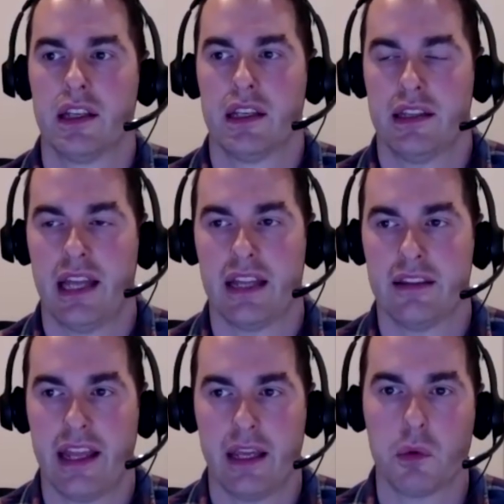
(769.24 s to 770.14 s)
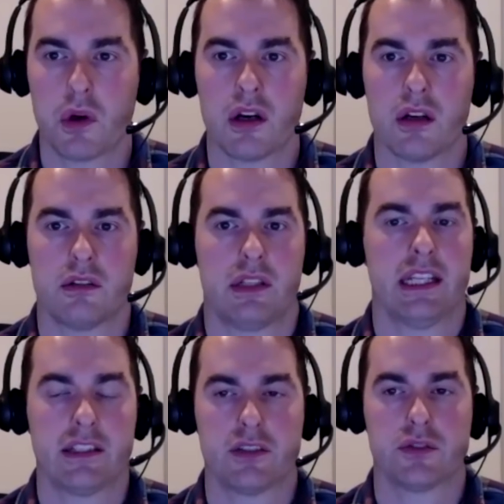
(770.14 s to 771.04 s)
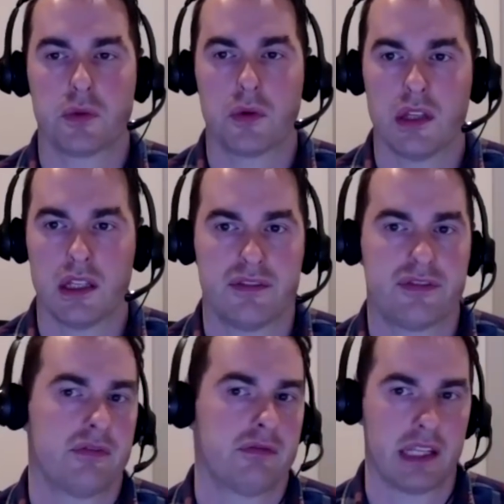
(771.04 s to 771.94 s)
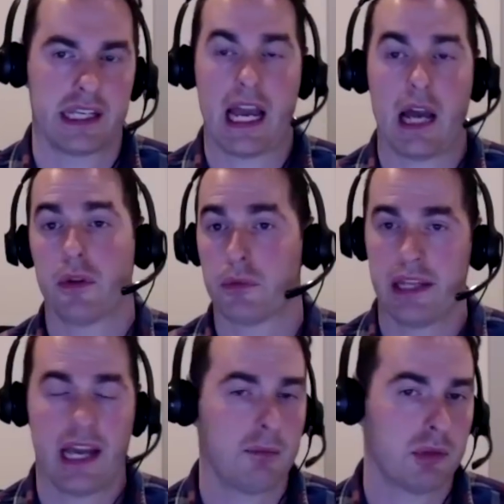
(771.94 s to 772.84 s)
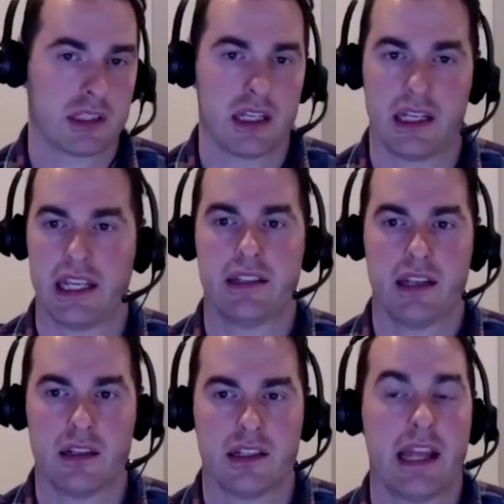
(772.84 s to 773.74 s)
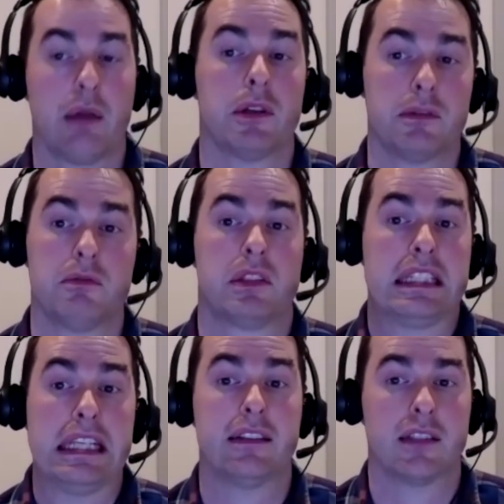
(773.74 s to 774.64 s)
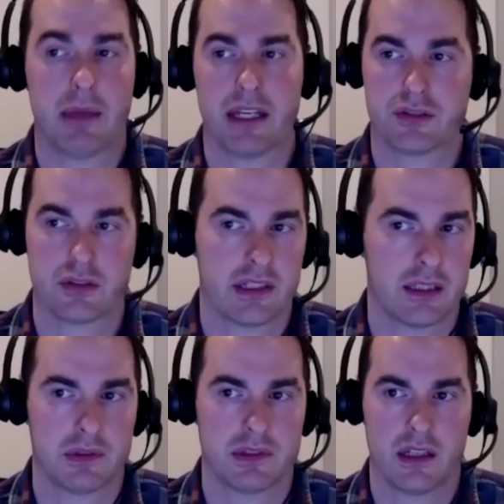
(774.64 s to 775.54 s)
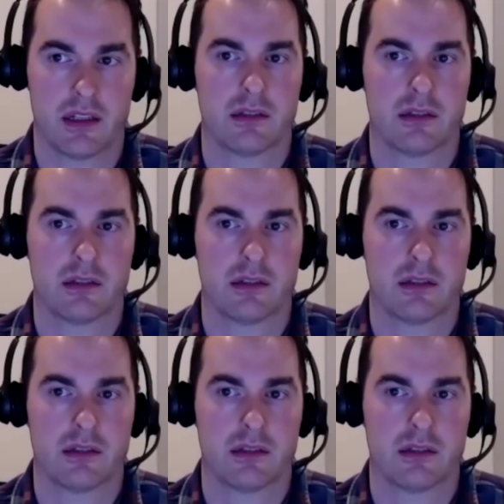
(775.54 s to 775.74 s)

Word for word: that they were in control of like how the rehab was going to get done and they would see to make sure that it was done